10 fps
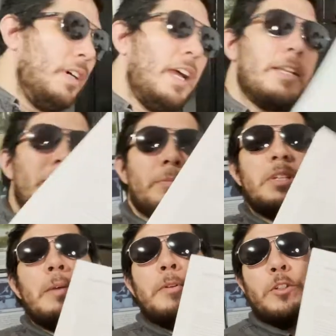right,
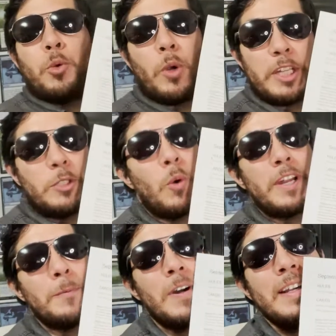September
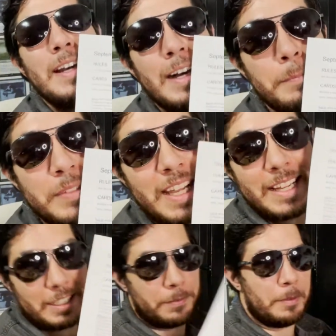2021
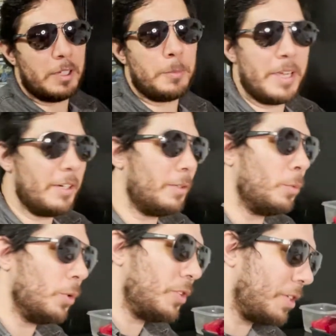update from the Commander
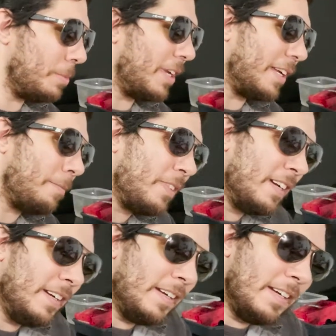Rules Committee.
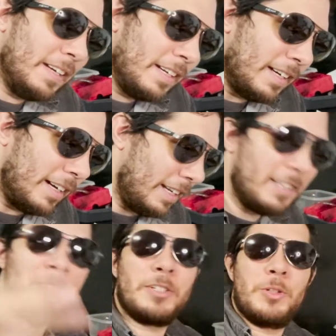
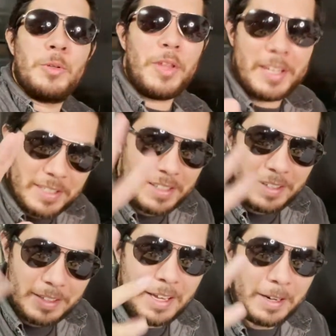There's two things
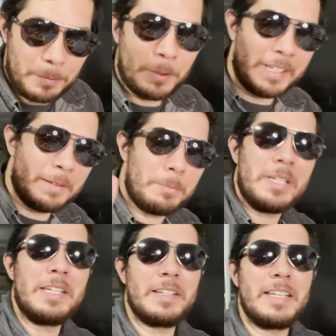that we're gonna
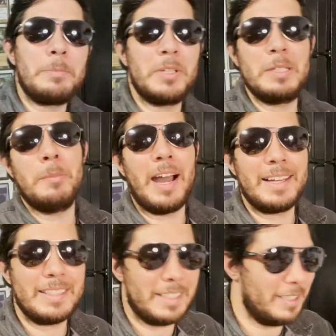be keeping in
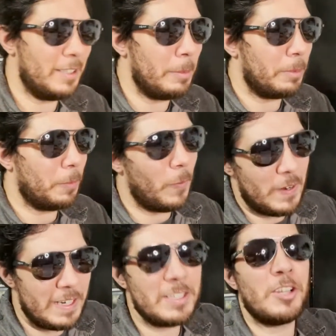mind here. Number
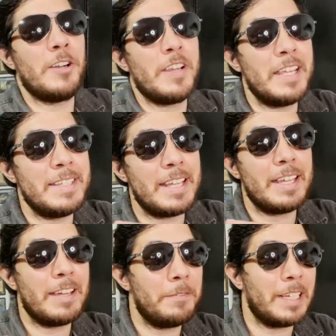one is there is
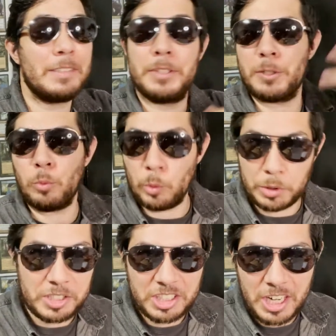effectively a
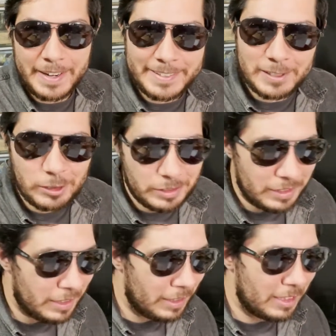rules change.
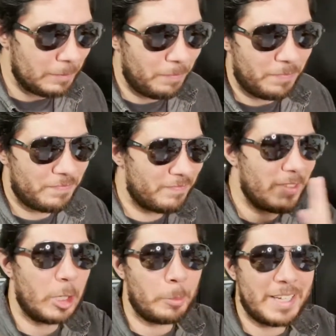
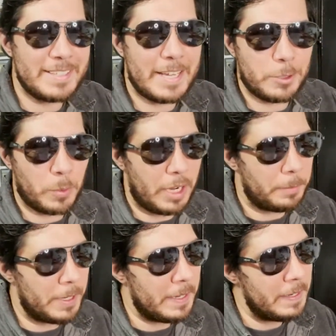It'll make sense when I
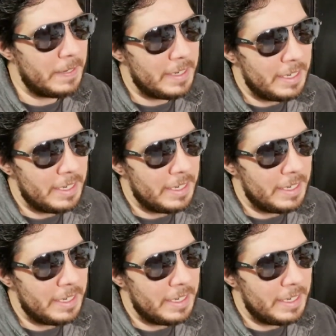read it.